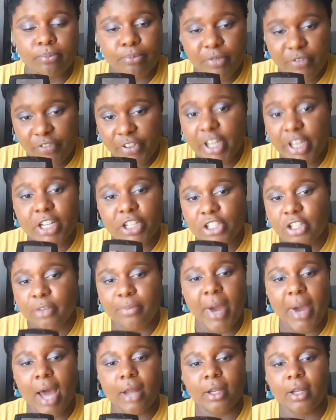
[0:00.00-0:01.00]
finish the
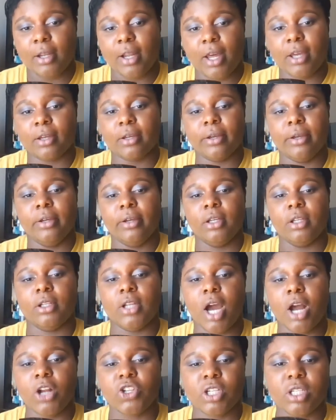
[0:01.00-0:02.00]
palette, like
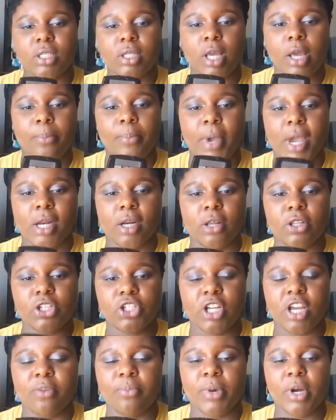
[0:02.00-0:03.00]
not just hit pan on the
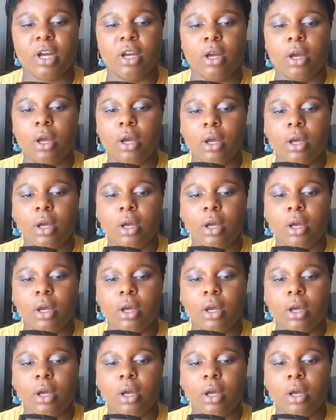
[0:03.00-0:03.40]
shade, but